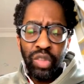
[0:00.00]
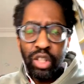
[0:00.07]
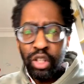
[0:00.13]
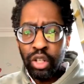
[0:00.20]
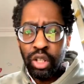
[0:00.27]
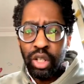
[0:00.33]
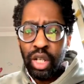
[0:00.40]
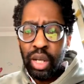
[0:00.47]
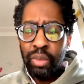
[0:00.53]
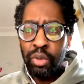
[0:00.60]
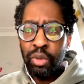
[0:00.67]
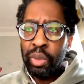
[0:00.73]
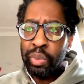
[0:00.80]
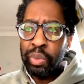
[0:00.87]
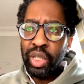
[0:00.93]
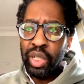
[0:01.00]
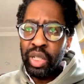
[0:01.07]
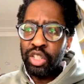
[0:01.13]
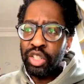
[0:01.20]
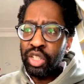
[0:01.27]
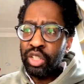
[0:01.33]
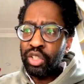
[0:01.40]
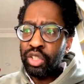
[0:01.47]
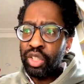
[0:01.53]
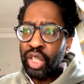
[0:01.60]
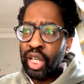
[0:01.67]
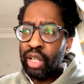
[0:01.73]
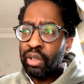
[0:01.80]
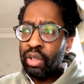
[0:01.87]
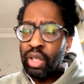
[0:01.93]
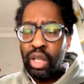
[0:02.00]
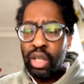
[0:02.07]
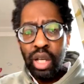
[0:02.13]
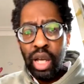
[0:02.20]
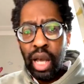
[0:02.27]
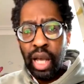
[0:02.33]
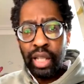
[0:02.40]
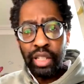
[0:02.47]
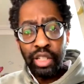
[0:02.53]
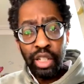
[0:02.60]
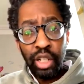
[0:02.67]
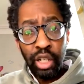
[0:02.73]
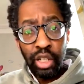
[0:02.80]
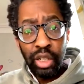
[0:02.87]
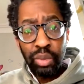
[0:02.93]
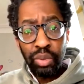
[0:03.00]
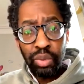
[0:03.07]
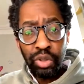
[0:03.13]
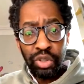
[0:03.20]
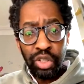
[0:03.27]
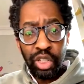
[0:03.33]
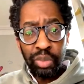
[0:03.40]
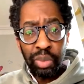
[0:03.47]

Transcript: Look, I'm on my PhD just now, and it's a learning process.